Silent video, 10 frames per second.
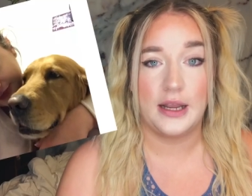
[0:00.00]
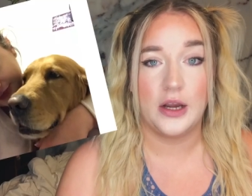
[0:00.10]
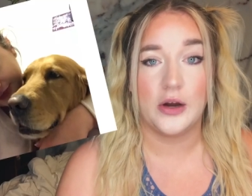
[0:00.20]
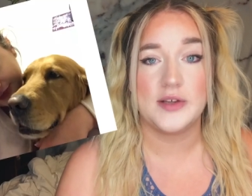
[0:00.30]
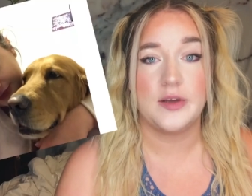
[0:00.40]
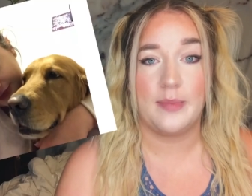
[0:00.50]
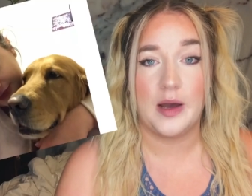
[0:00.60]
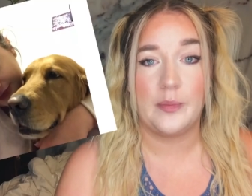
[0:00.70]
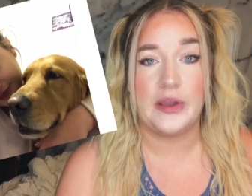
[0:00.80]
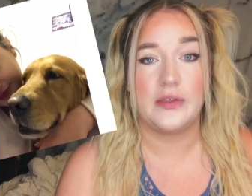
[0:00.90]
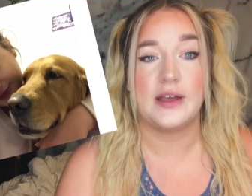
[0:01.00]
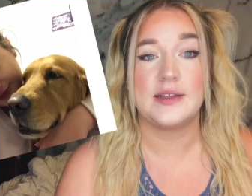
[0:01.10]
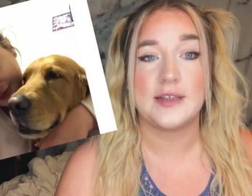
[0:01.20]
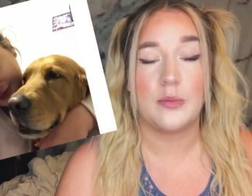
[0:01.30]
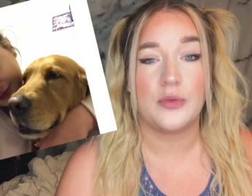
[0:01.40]
her as a puppy
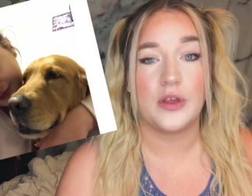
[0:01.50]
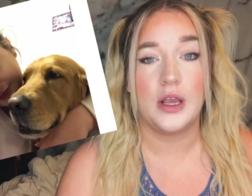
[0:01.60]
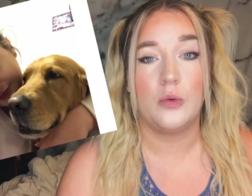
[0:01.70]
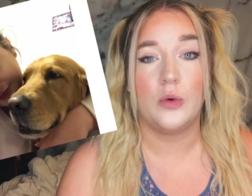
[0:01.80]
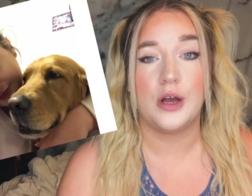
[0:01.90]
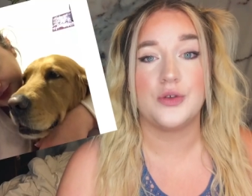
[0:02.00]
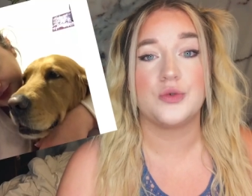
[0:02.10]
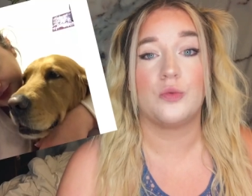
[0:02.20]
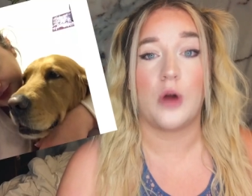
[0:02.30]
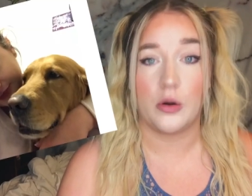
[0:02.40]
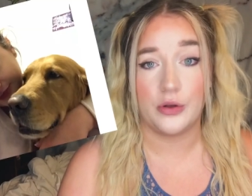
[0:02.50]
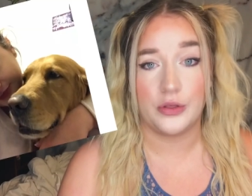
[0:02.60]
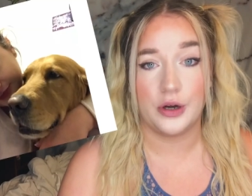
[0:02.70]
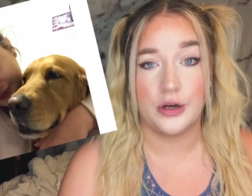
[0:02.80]
that something was wrong with her.